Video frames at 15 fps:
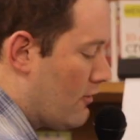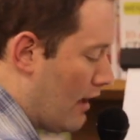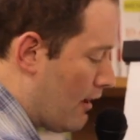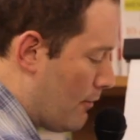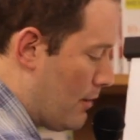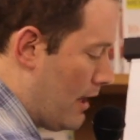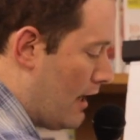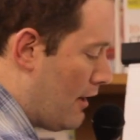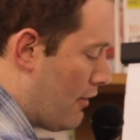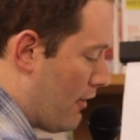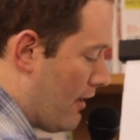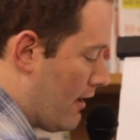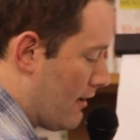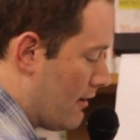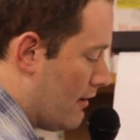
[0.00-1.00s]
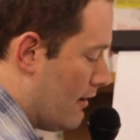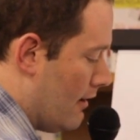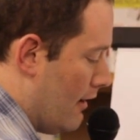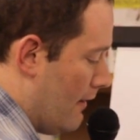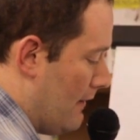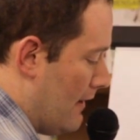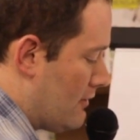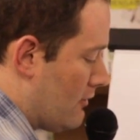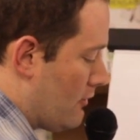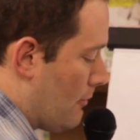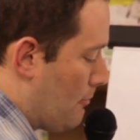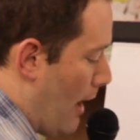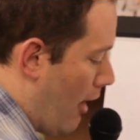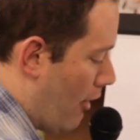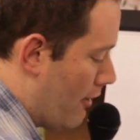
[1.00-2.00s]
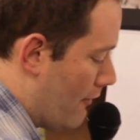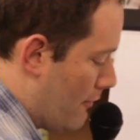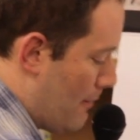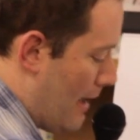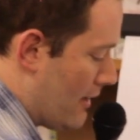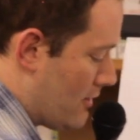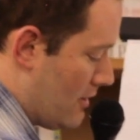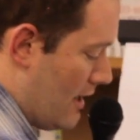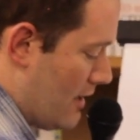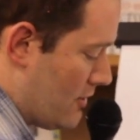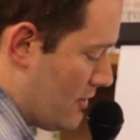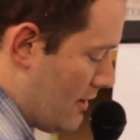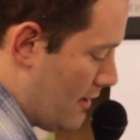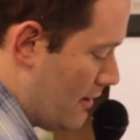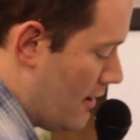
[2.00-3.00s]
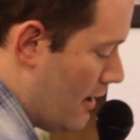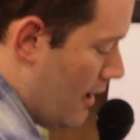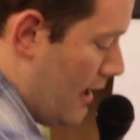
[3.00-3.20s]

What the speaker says: It can be anything. This is the power of imagination.